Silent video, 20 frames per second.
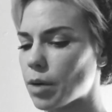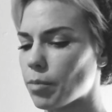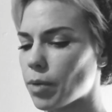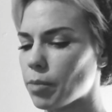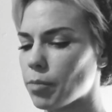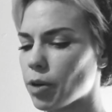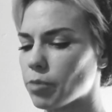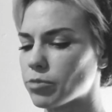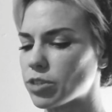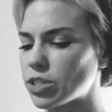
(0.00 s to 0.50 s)

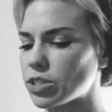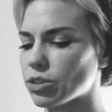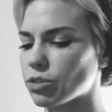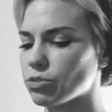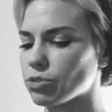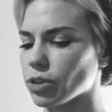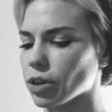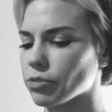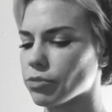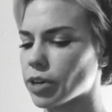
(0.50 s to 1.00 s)
My mom was
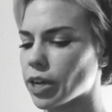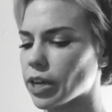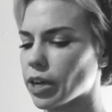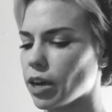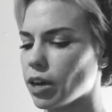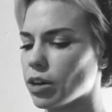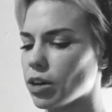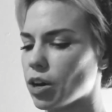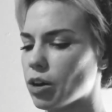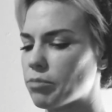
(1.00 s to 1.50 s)
so drunk when I
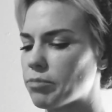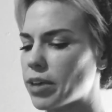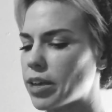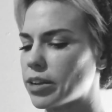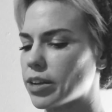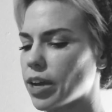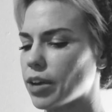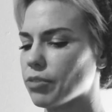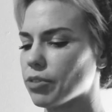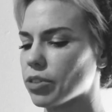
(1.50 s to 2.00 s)
got home
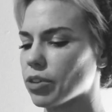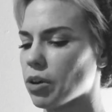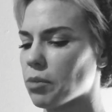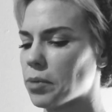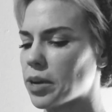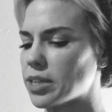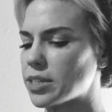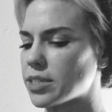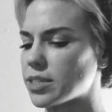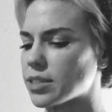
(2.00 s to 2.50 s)
that night with all
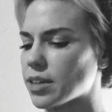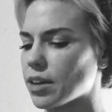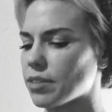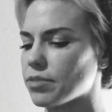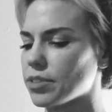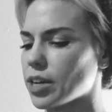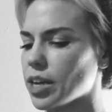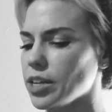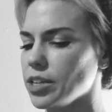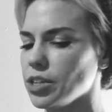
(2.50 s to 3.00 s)
my
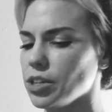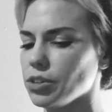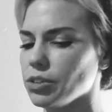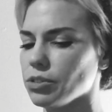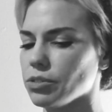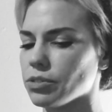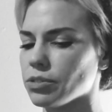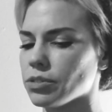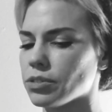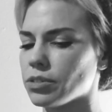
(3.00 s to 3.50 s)
stuff that I
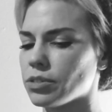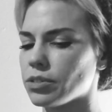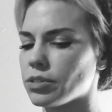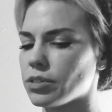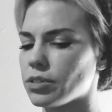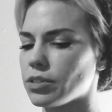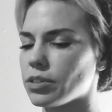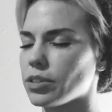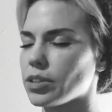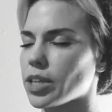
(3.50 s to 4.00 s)
knew
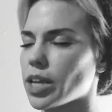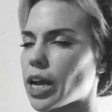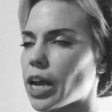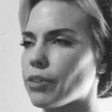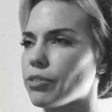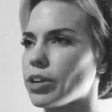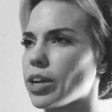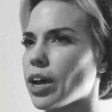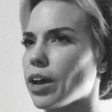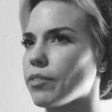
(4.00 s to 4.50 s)
that
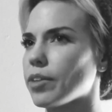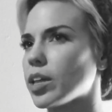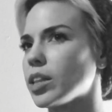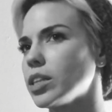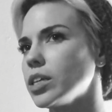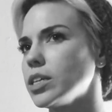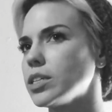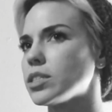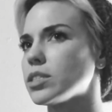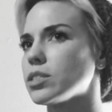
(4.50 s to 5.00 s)
I would have
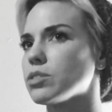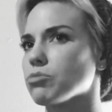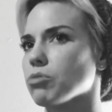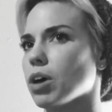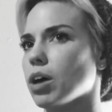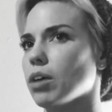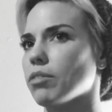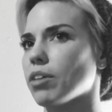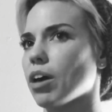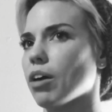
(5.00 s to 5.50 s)
at least
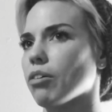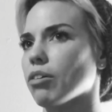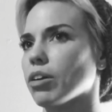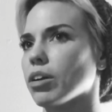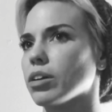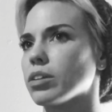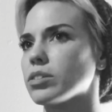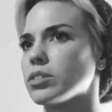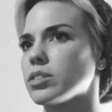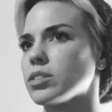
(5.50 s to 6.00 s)
12
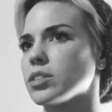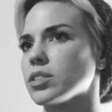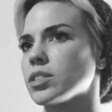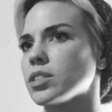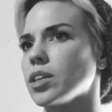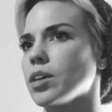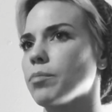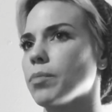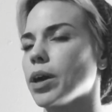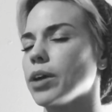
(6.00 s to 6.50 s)
hours to
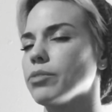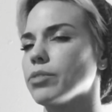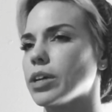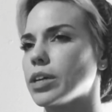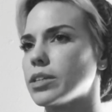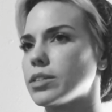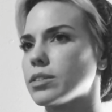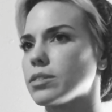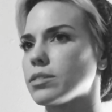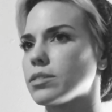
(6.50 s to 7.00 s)
slit my
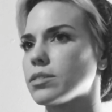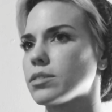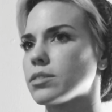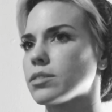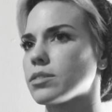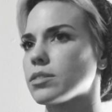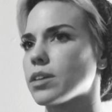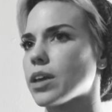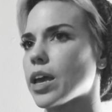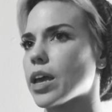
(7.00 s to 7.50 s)

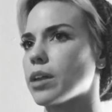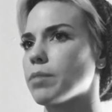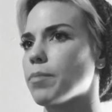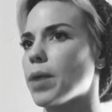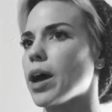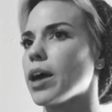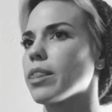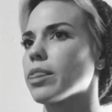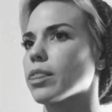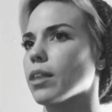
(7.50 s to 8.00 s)
wrists and
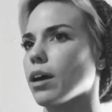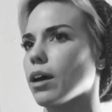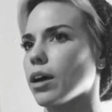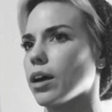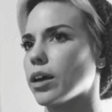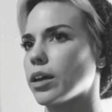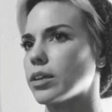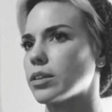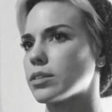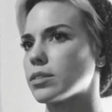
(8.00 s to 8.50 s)
my
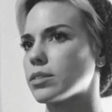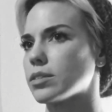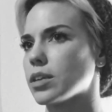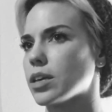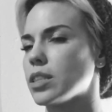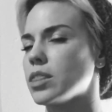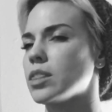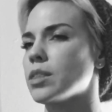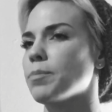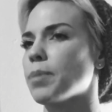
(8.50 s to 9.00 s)
thighs
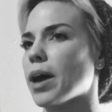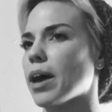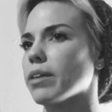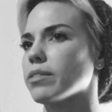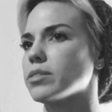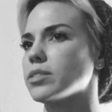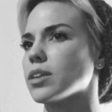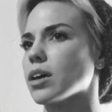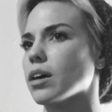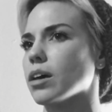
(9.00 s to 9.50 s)
in the
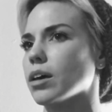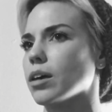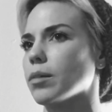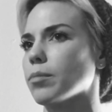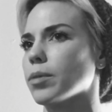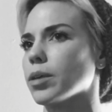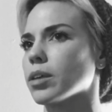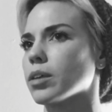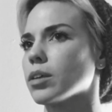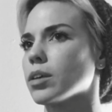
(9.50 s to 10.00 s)

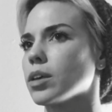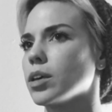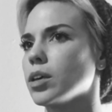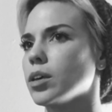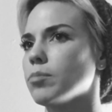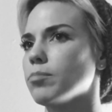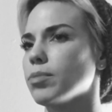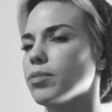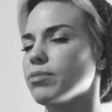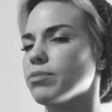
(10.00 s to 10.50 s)
bathtub
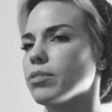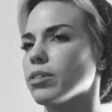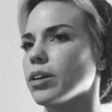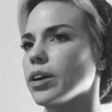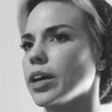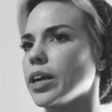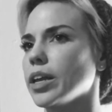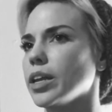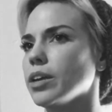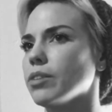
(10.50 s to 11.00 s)

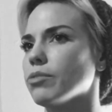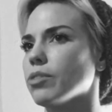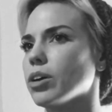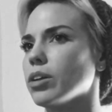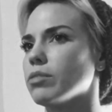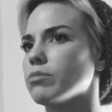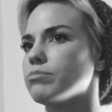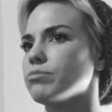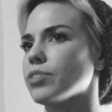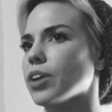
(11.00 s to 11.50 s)
before
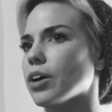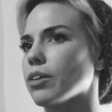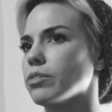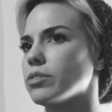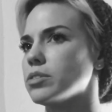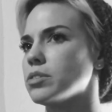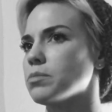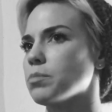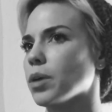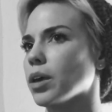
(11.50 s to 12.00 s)
anyone
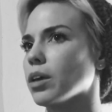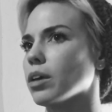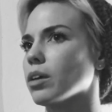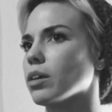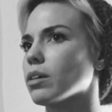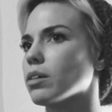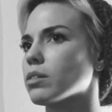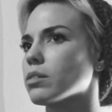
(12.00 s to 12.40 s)
found me.